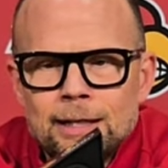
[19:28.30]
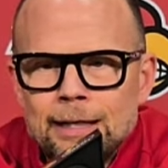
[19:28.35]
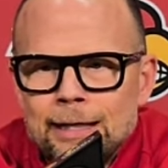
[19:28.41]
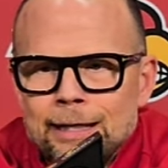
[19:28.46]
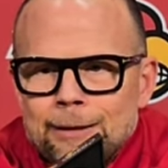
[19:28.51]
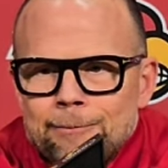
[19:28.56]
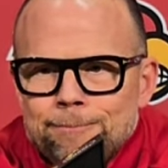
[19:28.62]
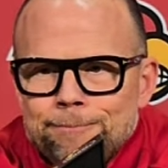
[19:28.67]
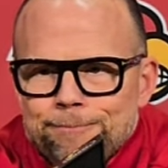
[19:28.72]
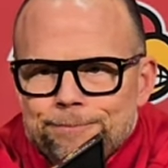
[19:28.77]

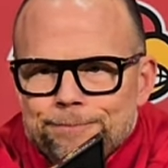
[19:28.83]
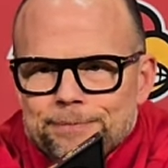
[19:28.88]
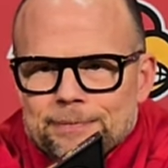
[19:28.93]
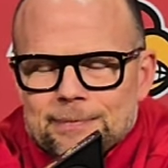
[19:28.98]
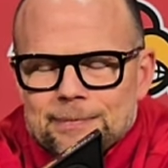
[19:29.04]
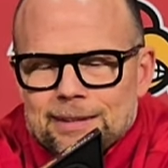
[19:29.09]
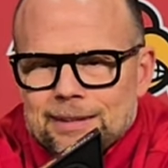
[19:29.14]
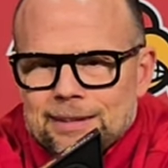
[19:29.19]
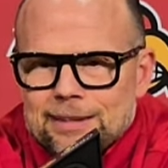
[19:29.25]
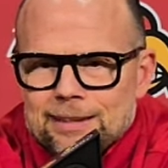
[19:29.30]
and
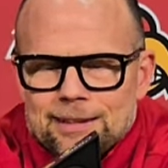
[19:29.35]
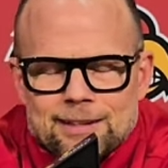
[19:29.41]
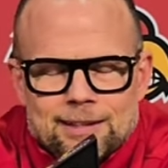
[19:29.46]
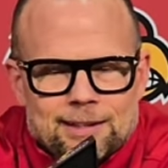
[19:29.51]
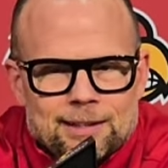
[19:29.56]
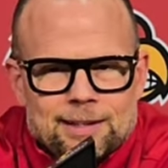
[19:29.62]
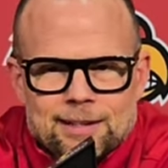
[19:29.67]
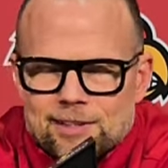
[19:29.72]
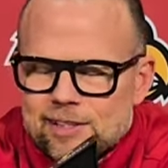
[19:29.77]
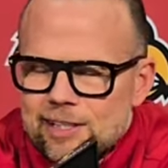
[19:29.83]

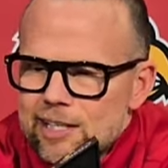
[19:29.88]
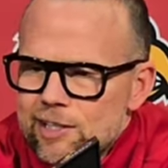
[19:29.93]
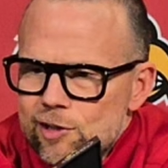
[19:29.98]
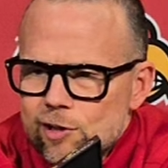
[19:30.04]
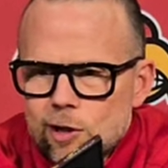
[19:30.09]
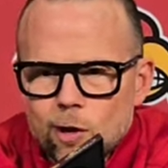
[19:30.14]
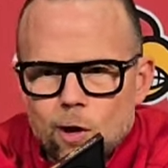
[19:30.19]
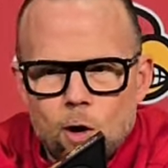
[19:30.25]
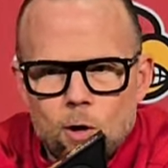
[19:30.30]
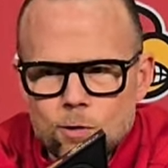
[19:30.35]
the
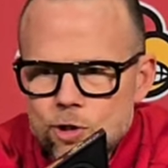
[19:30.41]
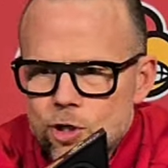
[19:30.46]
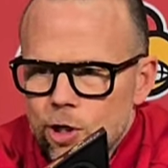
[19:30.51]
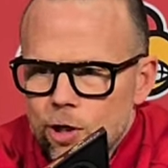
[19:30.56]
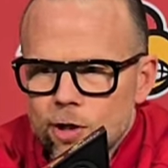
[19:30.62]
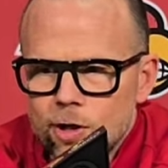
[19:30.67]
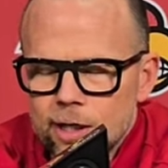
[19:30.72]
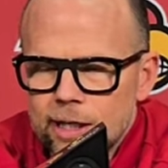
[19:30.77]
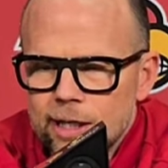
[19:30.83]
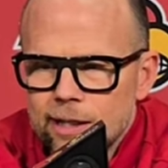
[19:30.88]
season's a long
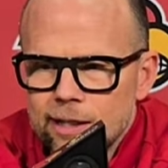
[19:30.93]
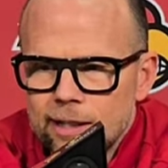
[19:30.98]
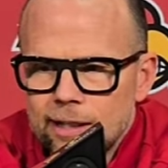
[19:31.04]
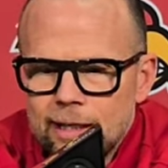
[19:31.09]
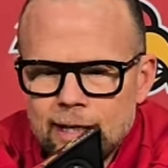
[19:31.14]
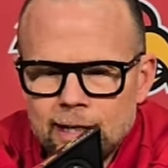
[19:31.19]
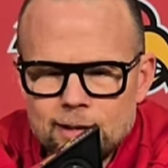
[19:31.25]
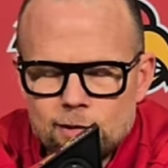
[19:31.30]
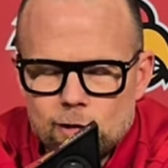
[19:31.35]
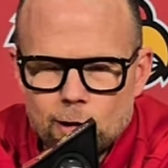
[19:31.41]
journey,
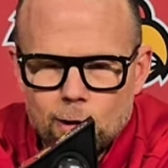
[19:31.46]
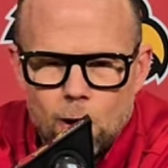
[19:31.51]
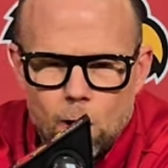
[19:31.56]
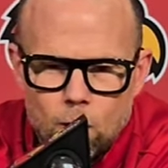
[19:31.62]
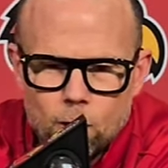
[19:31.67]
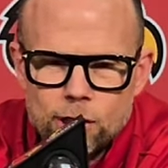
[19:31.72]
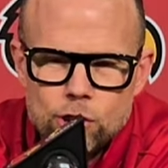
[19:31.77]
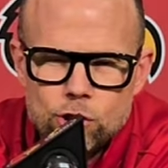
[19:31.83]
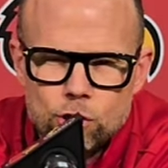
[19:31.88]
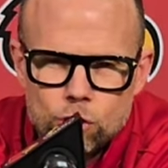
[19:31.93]
and as
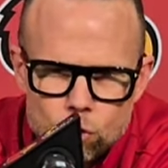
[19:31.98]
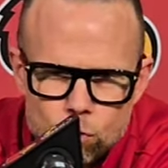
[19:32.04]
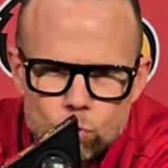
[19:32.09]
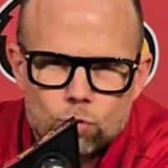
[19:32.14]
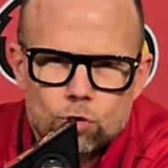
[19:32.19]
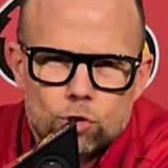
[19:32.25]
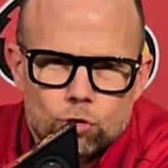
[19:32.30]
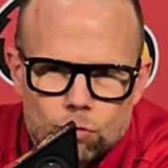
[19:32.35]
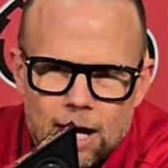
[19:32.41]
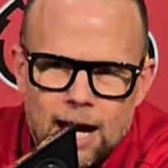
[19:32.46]
long as
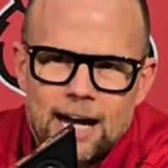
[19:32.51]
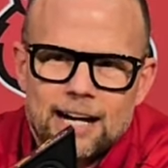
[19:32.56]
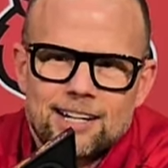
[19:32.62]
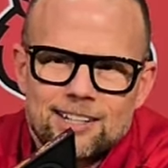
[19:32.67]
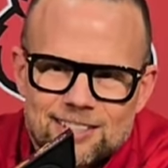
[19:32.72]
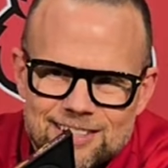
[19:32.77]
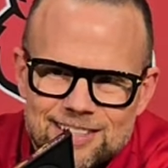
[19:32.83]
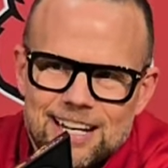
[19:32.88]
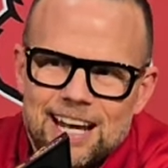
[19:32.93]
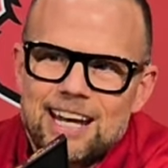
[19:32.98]
you try
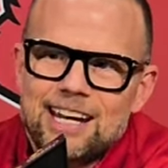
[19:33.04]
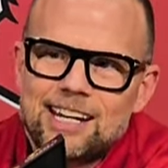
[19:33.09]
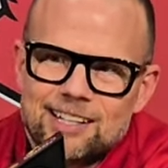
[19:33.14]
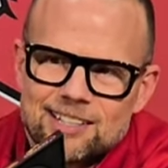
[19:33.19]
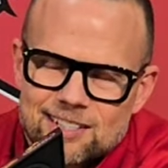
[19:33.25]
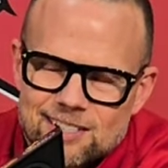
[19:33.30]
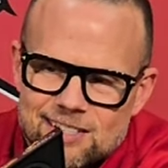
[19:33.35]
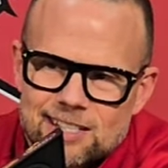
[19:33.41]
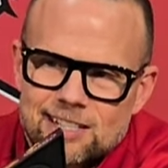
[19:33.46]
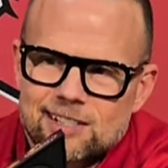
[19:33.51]
to stay
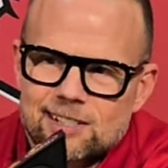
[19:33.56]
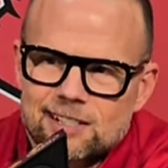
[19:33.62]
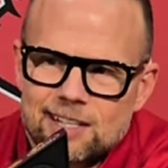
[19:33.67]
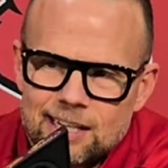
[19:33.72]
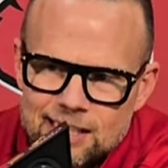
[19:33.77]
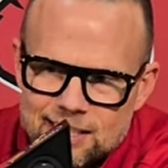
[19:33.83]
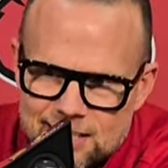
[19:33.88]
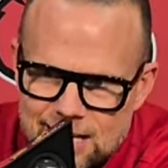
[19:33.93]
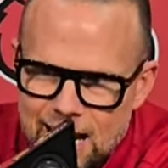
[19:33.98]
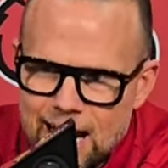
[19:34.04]

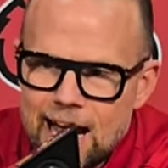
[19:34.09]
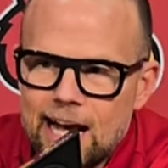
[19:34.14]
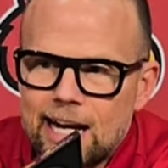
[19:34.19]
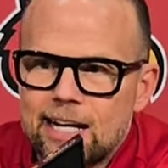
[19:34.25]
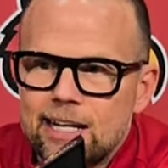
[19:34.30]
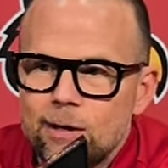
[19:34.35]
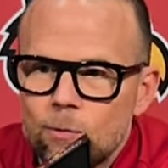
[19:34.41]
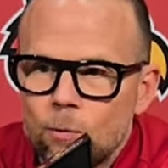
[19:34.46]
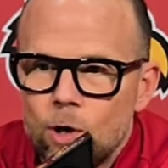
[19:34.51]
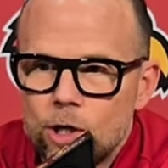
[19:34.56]
consistent as
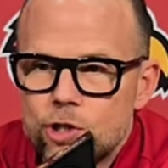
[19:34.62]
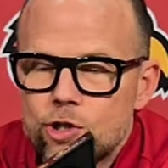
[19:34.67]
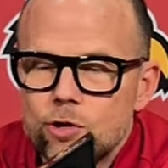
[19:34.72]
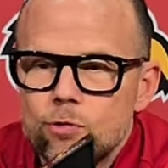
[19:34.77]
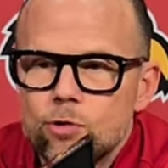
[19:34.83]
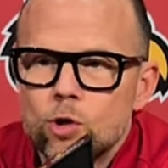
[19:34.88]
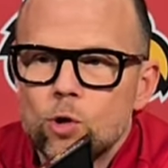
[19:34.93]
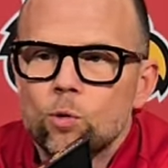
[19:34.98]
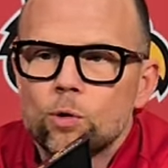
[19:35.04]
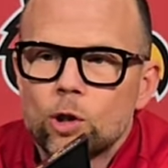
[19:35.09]
heck in
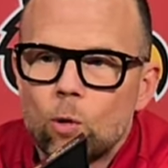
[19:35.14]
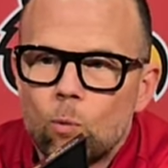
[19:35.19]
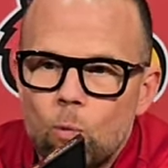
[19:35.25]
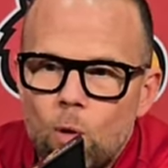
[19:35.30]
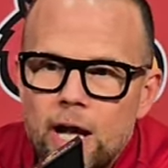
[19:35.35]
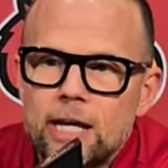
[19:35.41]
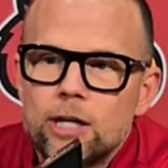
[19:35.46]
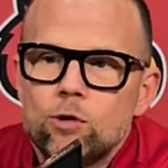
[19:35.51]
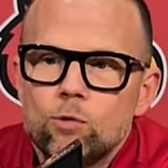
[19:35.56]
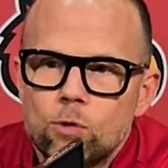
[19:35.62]
what you do and the
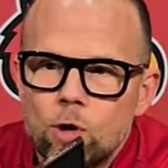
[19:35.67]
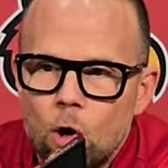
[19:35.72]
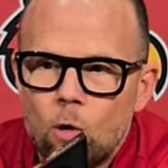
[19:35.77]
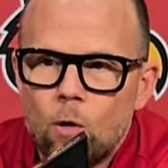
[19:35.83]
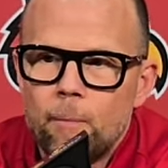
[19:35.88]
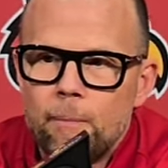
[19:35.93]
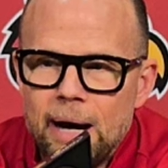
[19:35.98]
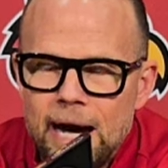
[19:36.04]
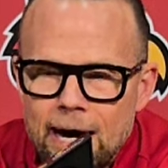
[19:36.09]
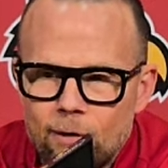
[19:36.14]
way you
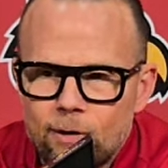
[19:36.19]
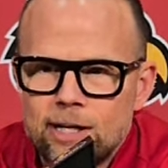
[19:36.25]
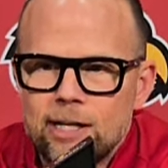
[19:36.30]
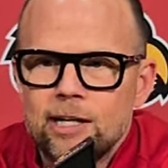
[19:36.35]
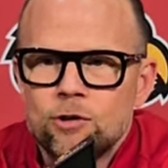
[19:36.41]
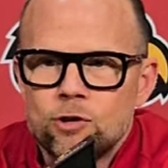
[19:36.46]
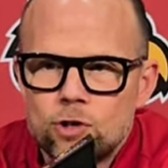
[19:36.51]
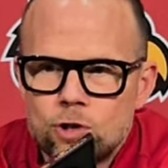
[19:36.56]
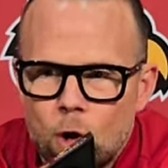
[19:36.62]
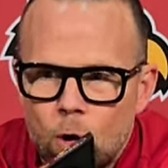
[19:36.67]
go about
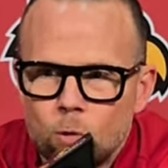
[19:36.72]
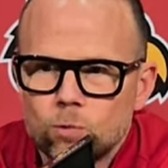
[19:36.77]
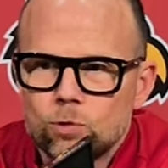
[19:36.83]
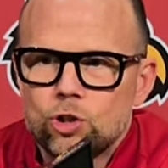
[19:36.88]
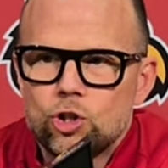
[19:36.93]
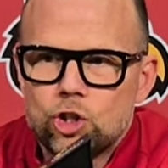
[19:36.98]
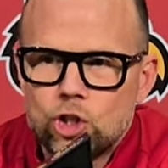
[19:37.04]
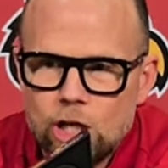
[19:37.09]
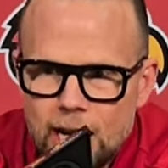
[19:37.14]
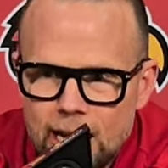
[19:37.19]
it and
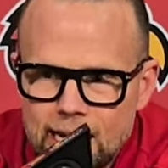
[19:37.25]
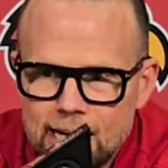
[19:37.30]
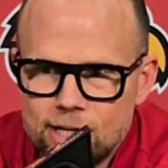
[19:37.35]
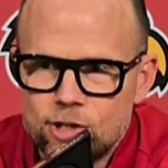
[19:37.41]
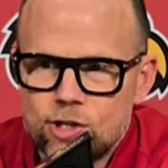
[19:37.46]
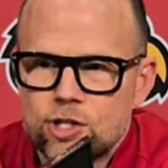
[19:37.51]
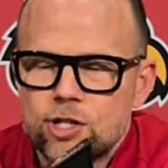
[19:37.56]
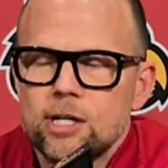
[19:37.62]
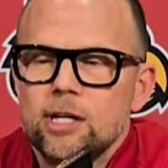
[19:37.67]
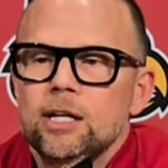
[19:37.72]
don't
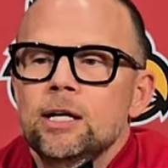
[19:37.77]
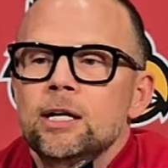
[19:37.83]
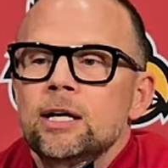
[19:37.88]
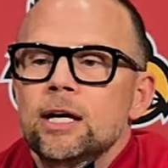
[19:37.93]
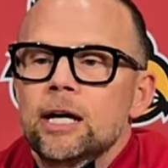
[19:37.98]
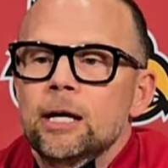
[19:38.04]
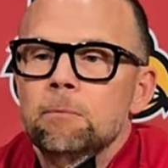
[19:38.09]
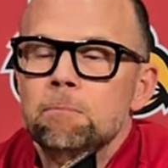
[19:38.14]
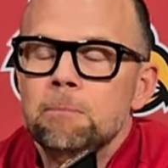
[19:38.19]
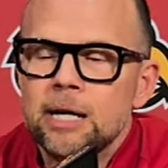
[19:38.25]
change
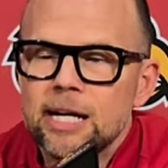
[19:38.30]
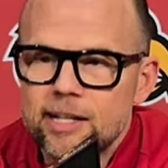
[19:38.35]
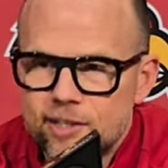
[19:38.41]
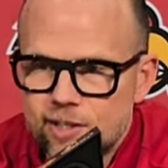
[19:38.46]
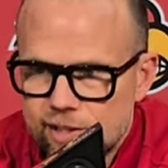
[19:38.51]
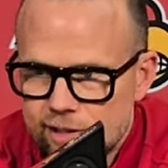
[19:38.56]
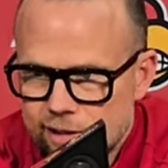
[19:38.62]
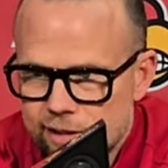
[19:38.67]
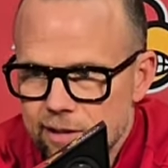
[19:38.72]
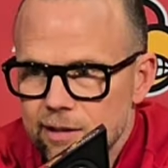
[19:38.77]

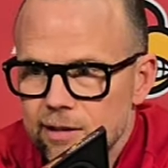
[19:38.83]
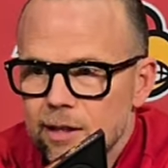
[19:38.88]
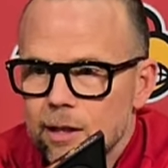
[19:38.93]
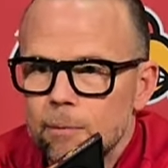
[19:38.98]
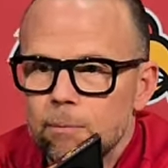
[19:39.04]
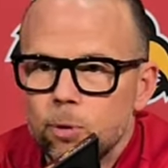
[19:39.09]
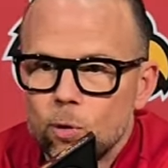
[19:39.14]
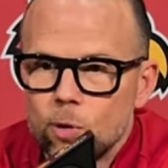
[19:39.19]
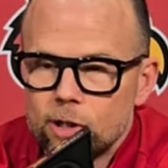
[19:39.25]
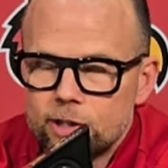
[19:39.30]
amidst
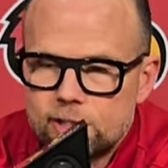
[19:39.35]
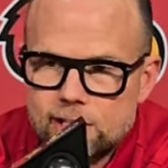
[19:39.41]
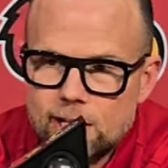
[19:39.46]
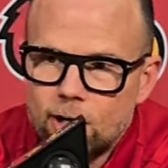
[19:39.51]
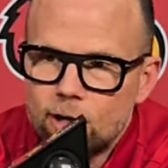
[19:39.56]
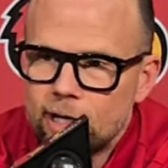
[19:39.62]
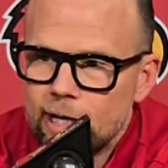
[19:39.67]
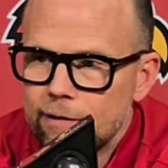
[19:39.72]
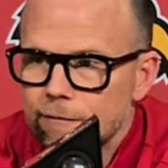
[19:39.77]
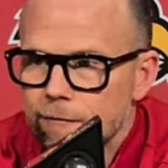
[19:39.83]
the bullets
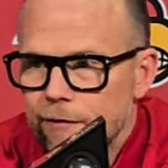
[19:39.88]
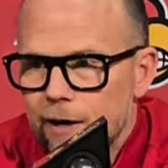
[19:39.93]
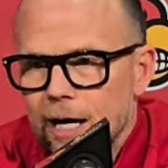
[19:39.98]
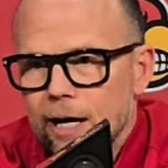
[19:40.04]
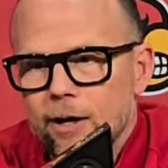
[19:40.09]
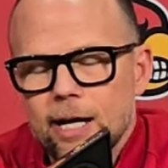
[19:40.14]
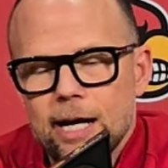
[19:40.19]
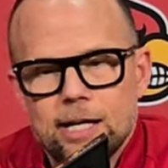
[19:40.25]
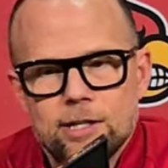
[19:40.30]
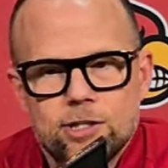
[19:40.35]
that are getting
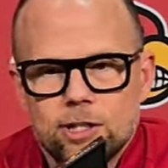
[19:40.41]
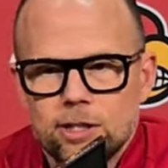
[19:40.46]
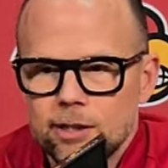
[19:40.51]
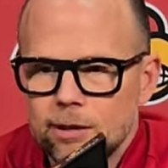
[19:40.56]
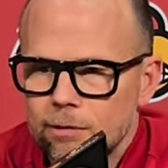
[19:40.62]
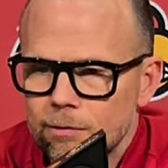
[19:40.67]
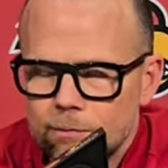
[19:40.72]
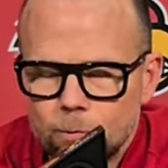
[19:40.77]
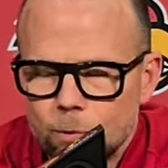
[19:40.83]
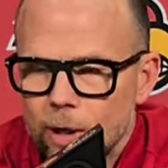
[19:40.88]
fired at
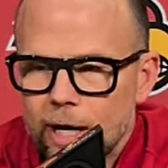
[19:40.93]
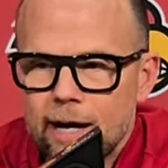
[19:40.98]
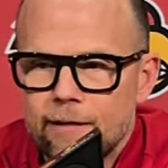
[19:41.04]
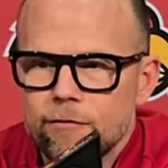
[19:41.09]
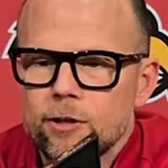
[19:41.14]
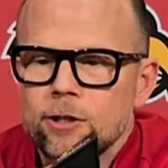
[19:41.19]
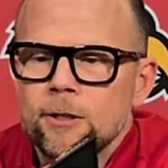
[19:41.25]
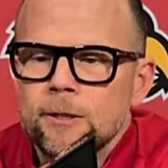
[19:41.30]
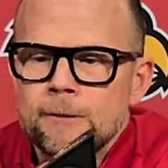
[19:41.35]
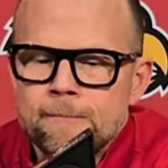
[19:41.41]
you and
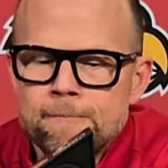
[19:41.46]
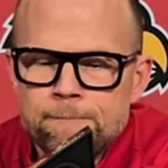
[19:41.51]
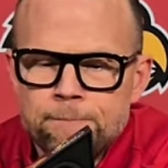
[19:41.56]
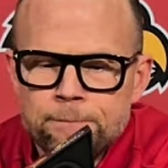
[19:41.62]
whatever,